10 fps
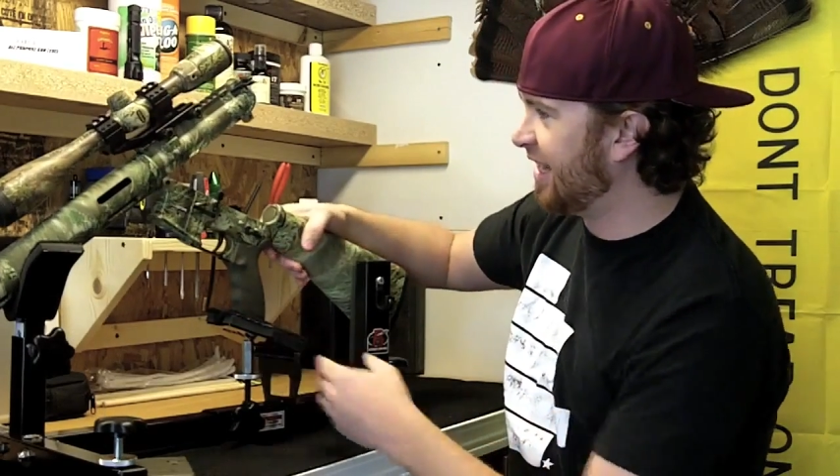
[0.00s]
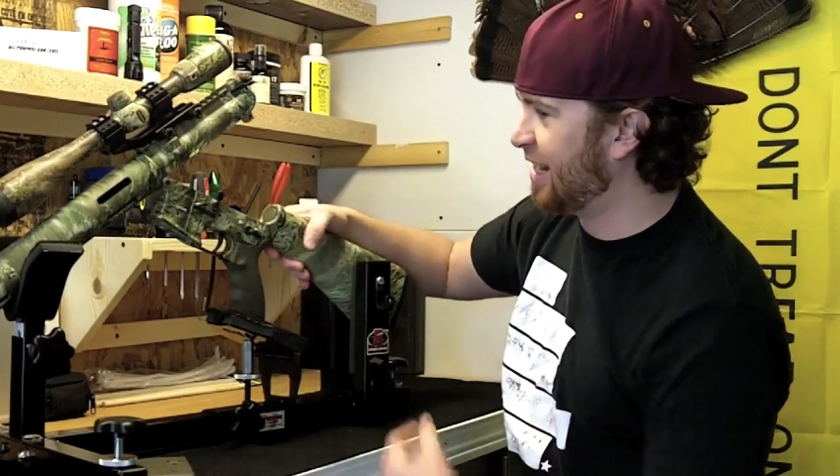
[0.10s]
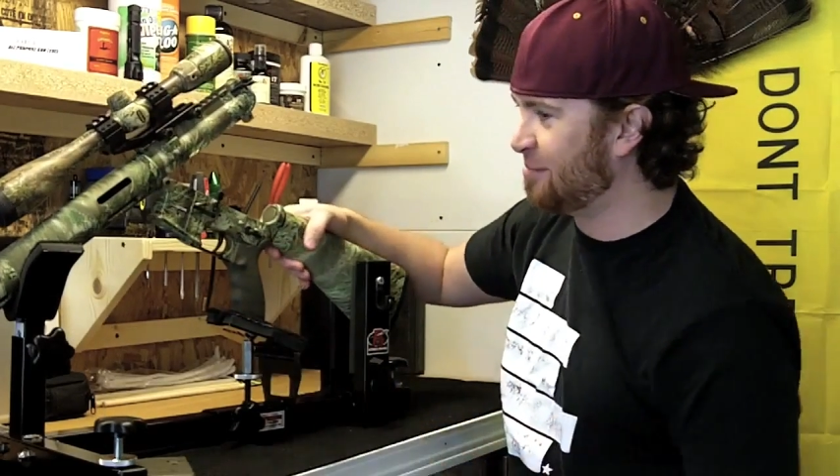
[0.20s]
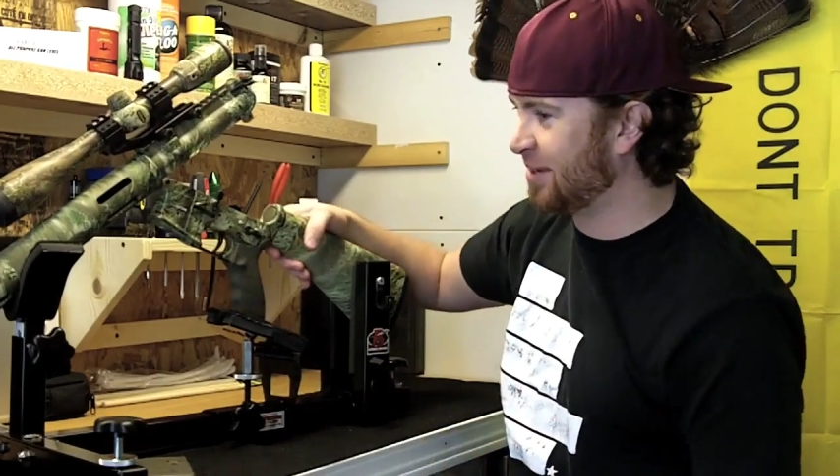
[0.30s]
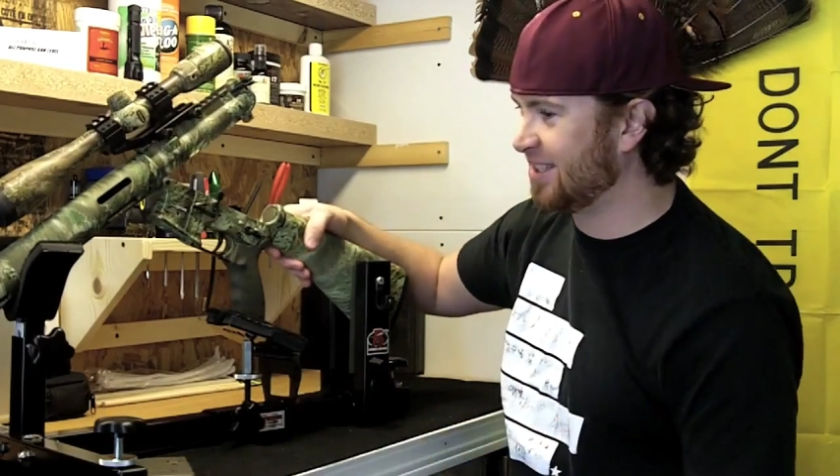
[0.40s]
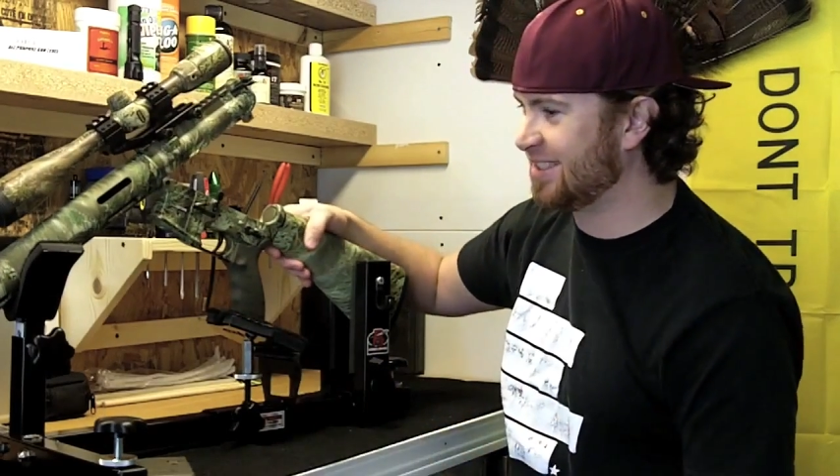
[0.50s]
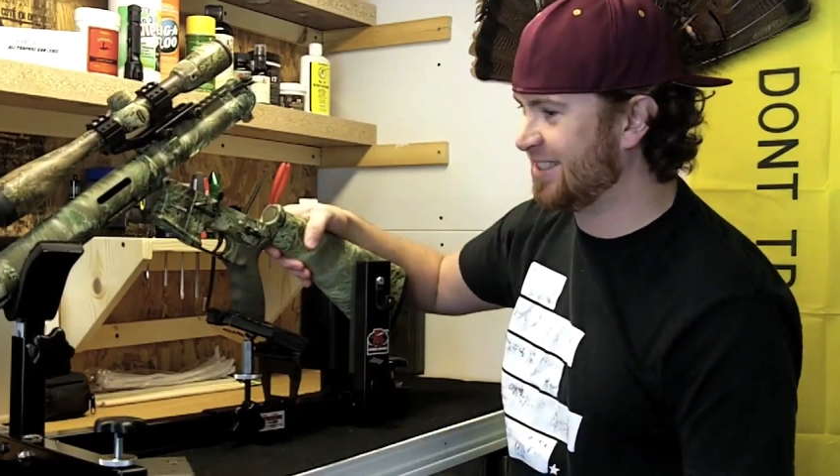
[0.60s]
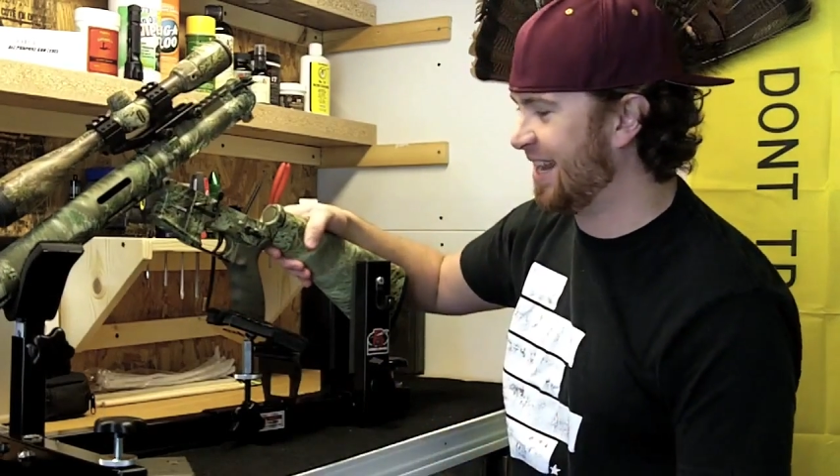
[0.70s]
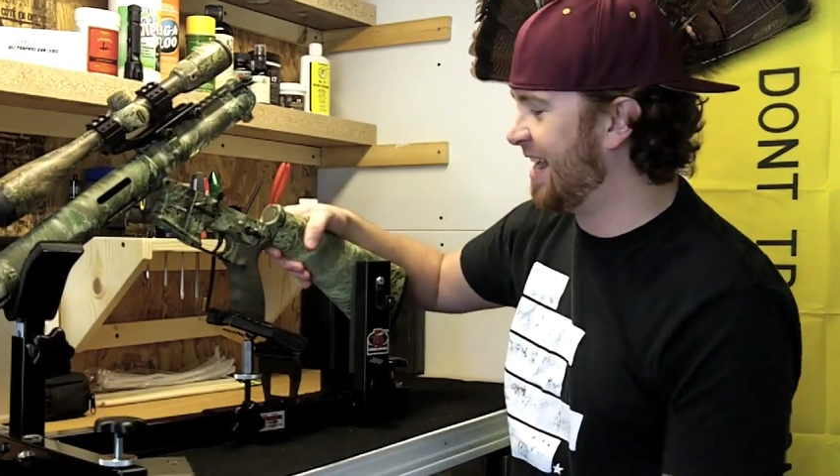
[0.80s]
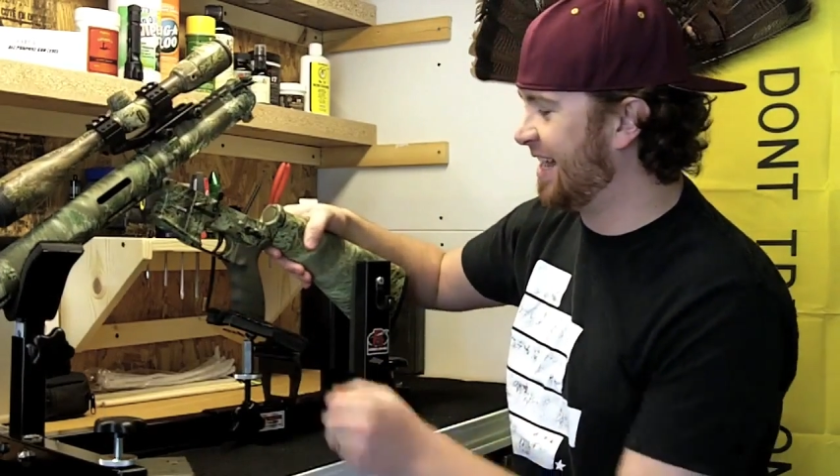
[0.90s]
and I'm going to
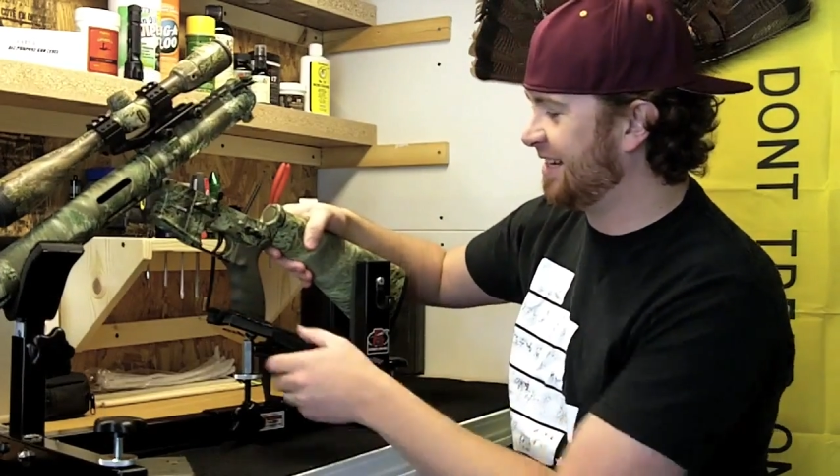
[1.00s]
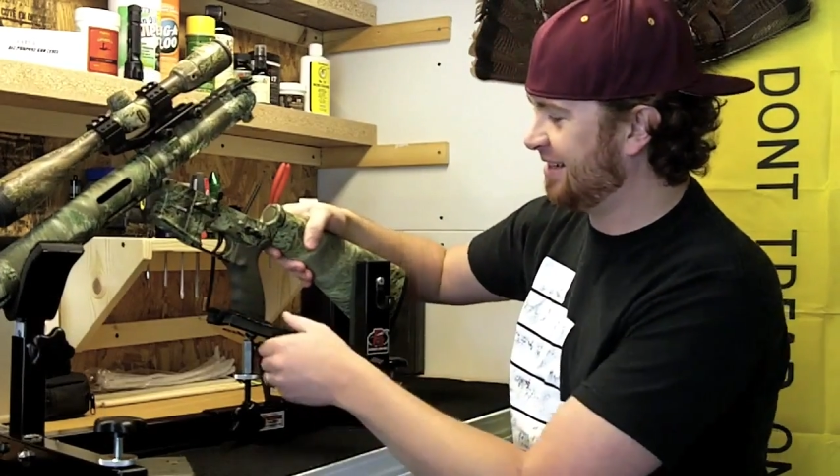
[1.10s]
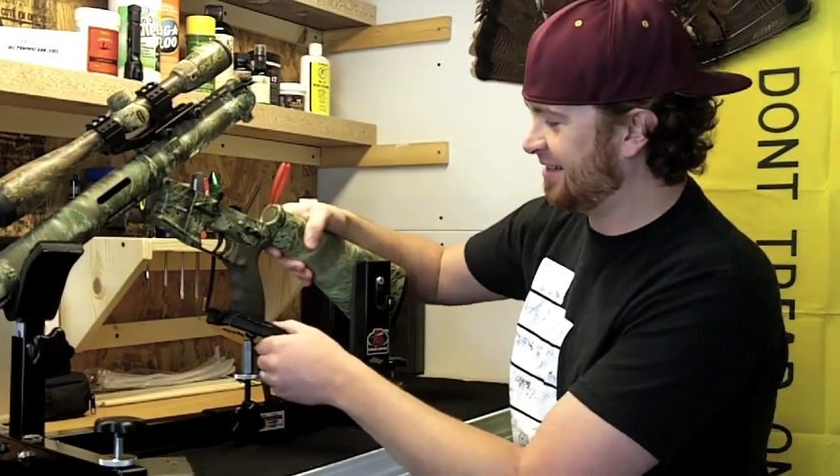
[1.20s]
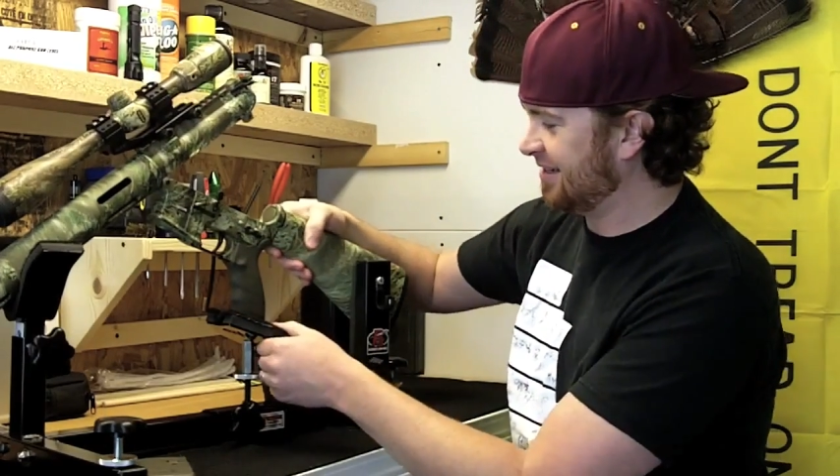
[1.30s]
set